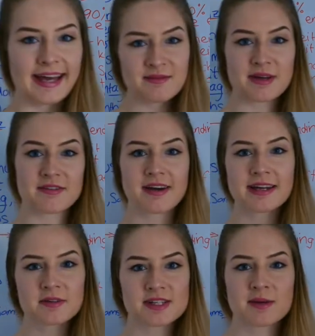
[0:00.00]
And my
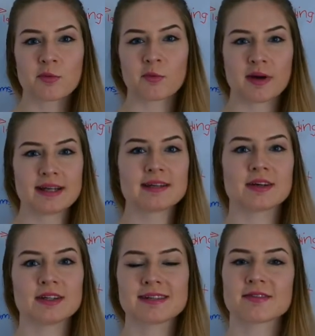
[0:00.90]
final tip when
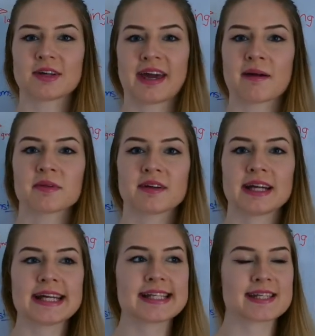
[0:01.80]
learning vocabulary
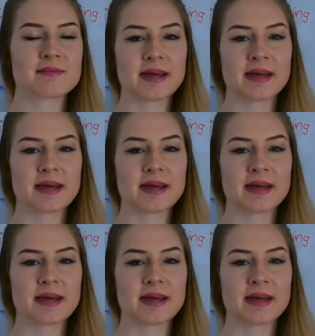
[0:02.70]
is to